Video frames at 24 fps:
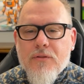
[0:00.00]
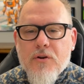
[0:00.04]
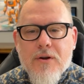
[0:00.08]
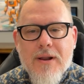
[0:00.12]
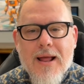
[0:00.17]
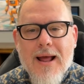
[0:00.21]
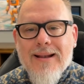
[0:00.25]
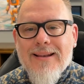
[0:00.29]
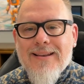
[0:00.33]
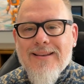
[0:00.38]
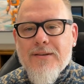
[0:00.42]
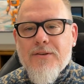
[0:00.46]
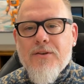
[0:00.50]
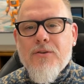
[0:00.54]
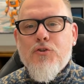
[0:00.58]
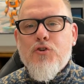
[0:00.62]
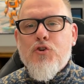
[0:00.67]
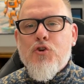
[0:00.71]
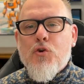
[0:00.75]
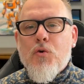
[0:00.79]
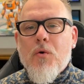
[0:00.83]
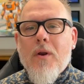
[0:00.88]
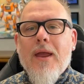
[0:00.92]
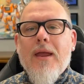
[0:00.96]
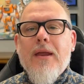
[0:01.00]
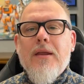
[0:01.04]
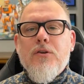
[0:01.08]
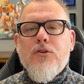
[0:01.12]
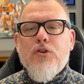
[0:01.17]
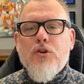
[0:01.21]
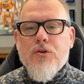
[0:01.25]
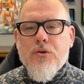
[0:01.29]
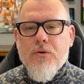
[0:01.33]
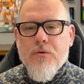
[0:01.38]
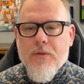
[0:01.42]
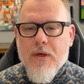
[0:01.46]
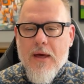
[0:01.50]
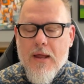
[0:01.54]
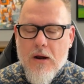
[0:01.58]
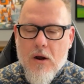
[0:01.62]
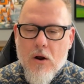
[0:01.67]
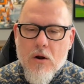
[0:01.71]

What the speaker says: They're not trained to do that.